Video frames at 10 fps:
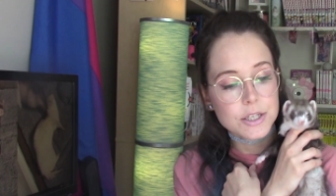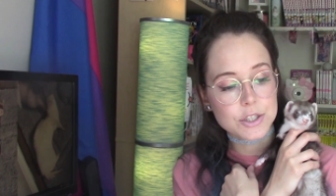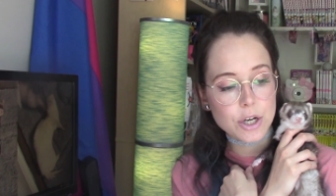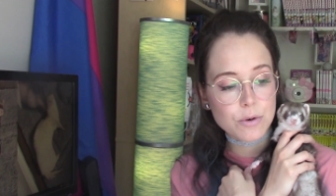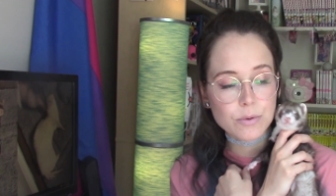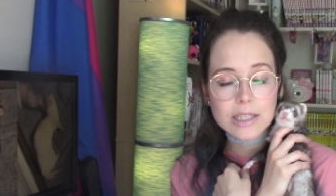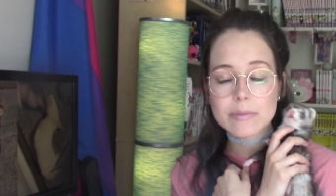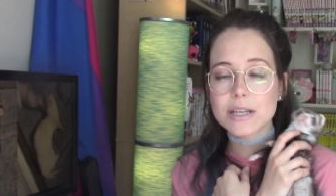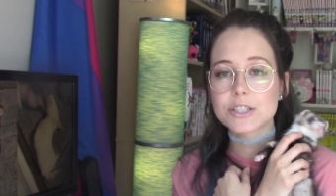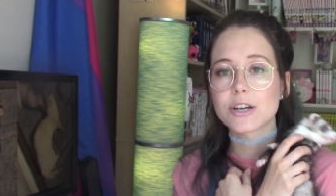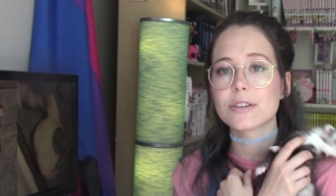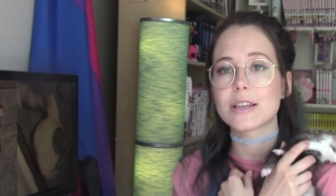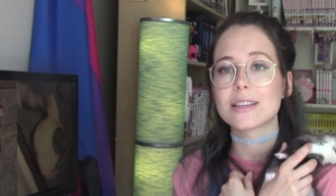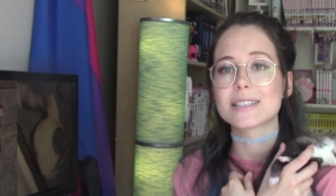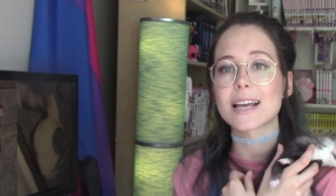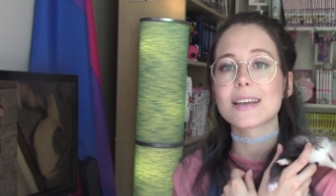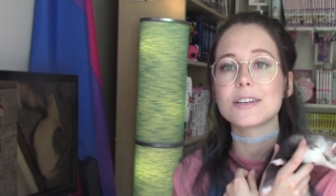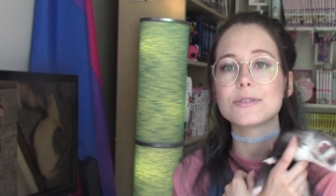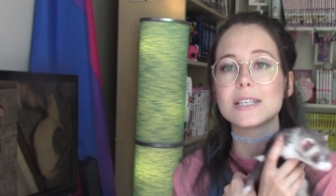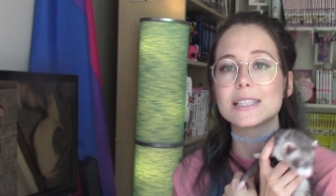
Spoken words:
So really make sure that the second you see